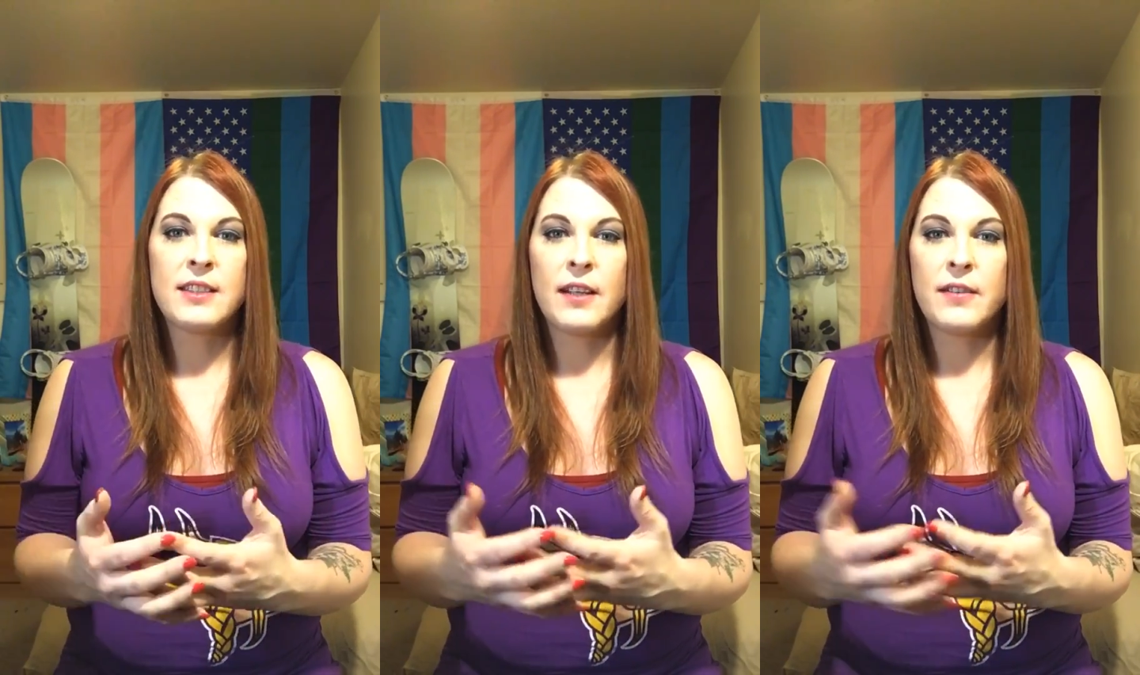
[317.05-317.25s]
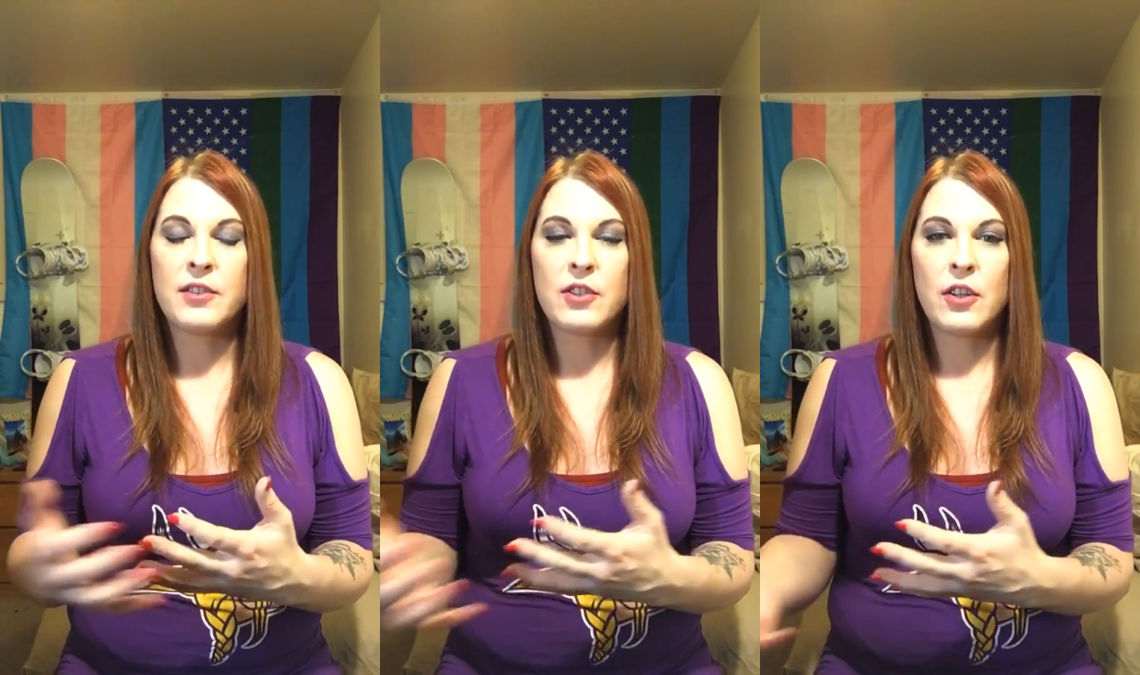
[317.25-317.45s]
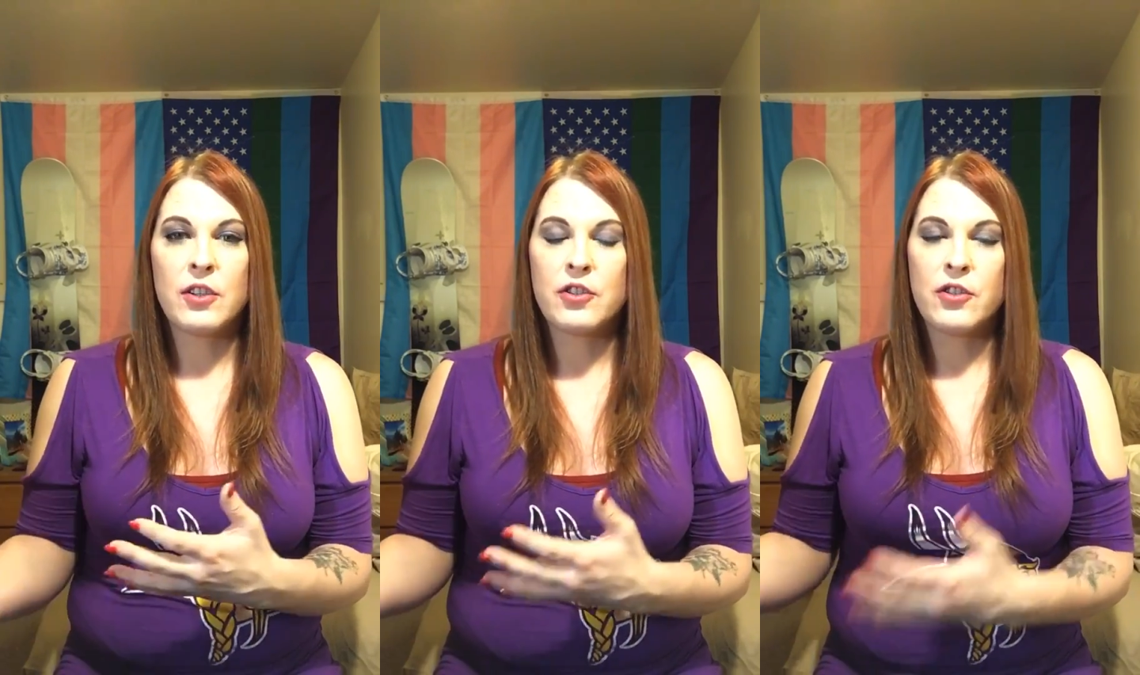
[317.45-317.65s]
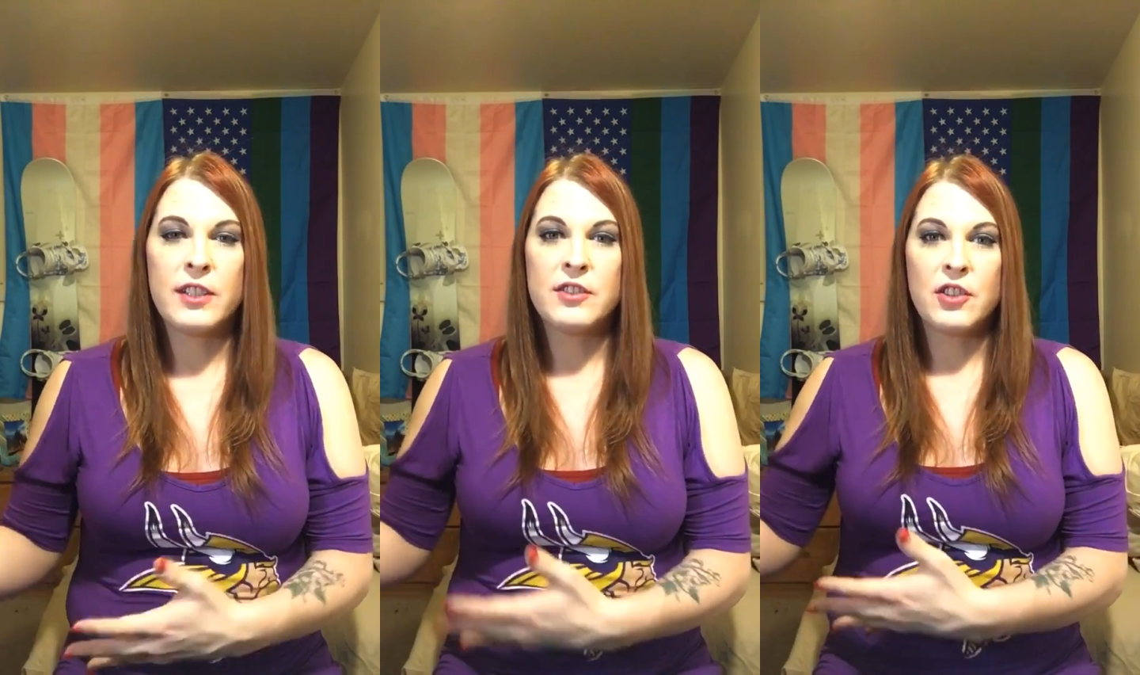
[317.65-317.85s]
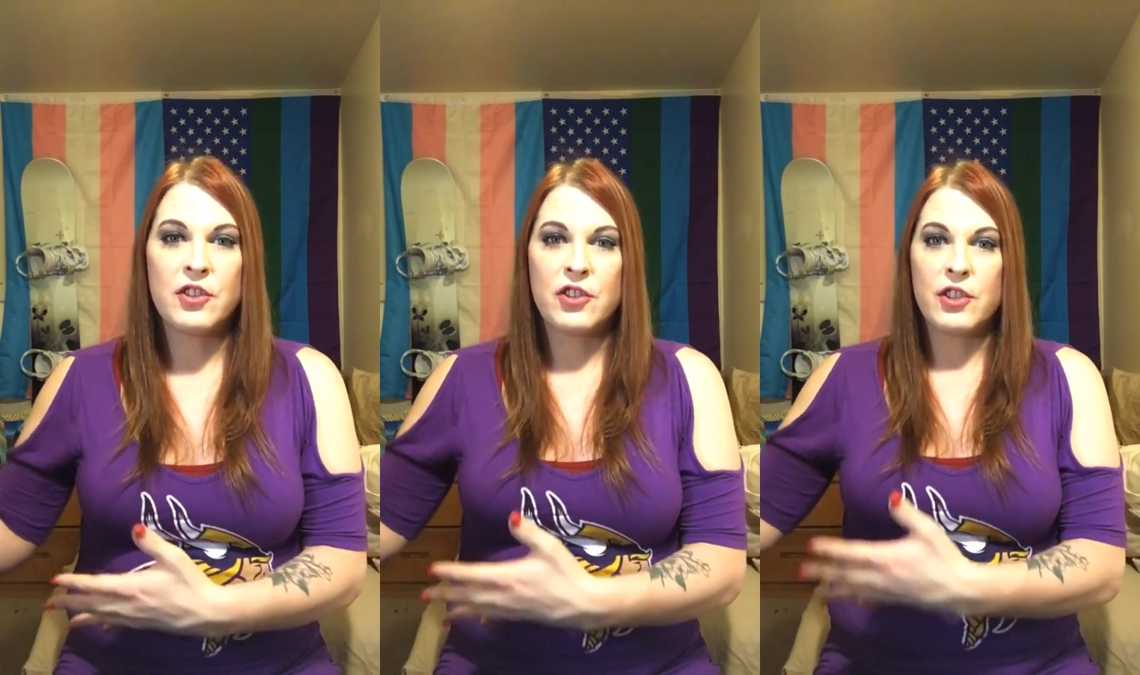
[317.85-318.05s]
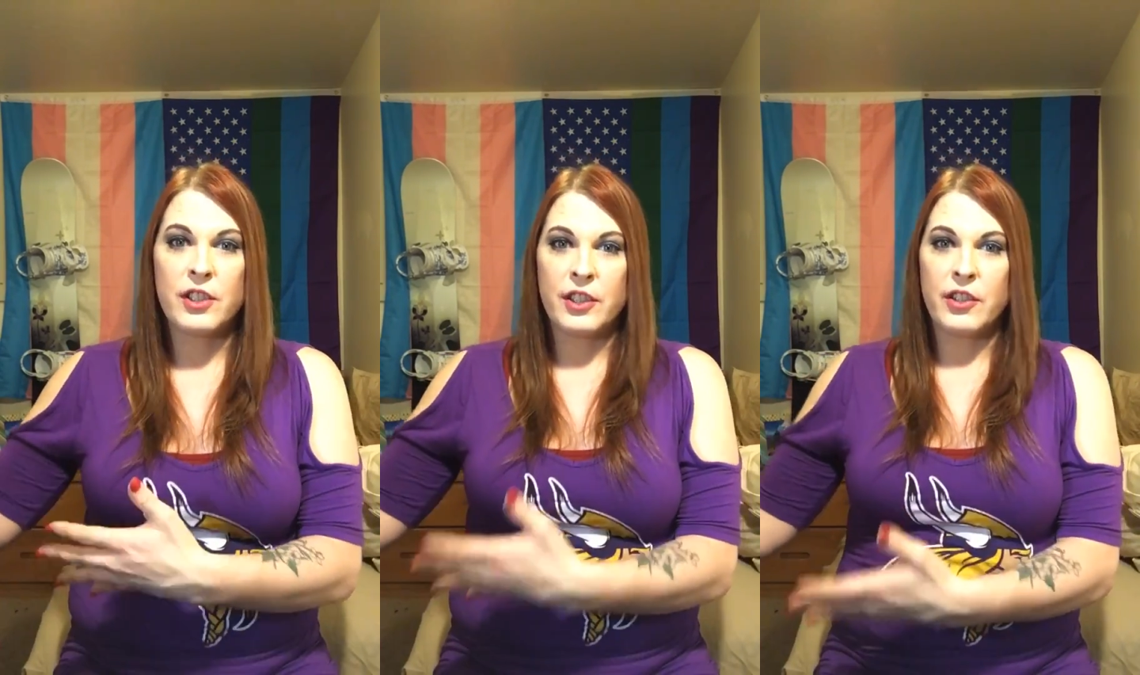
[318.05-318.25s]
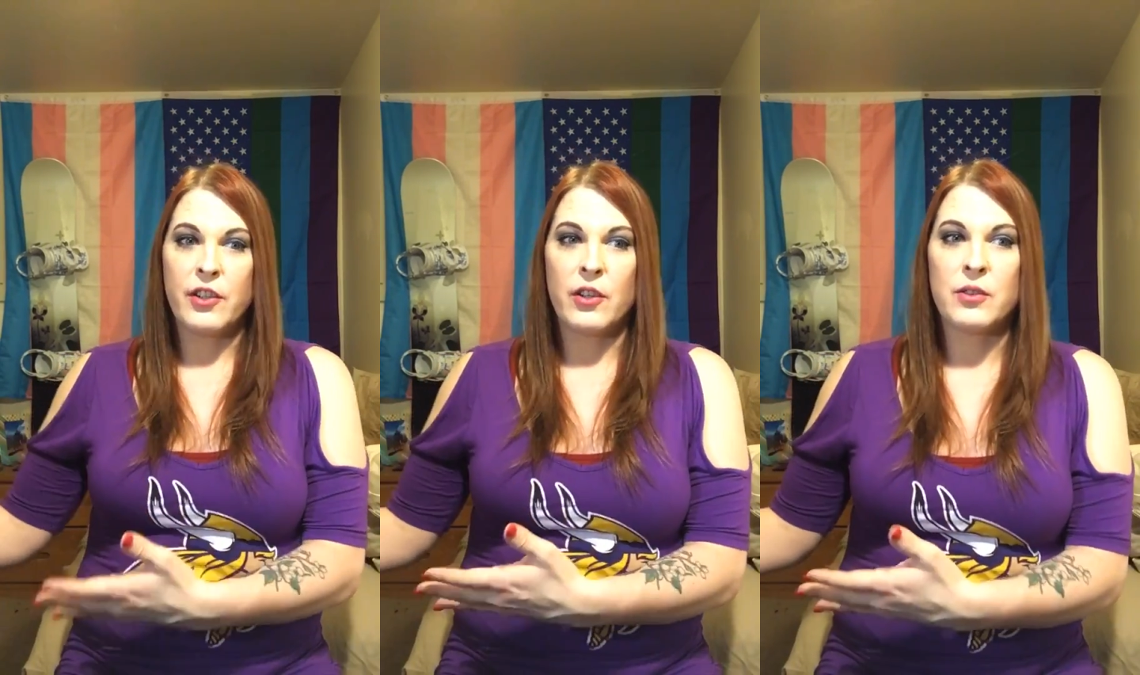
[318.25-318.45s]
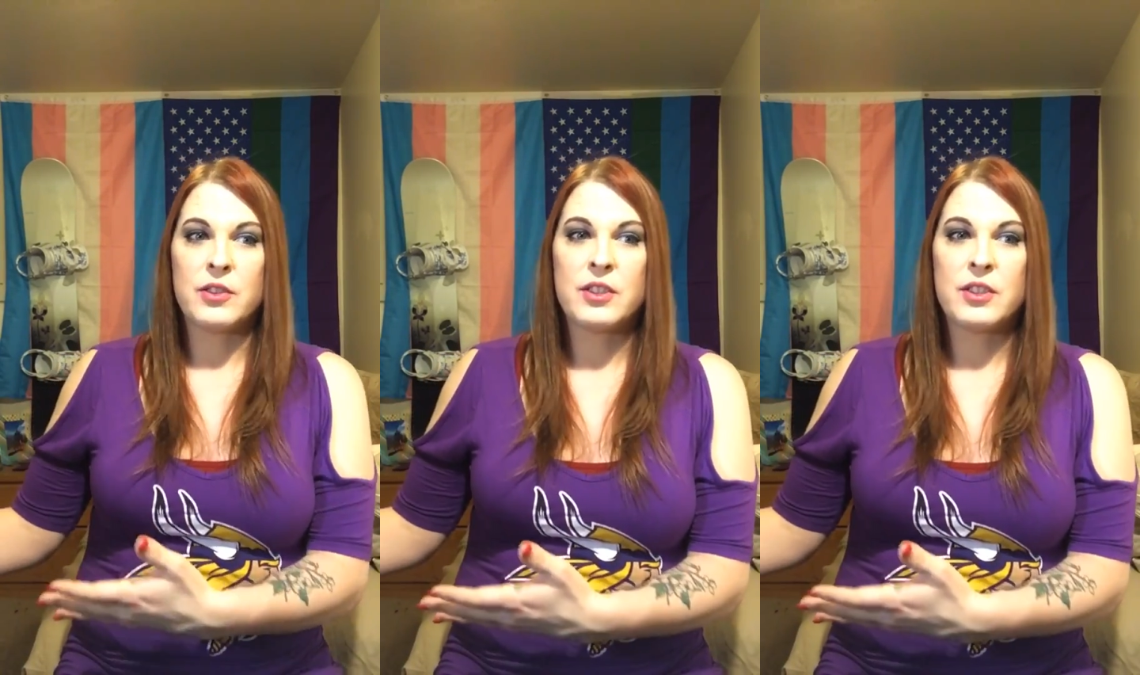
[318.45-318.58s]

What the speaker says: I've started transitioning,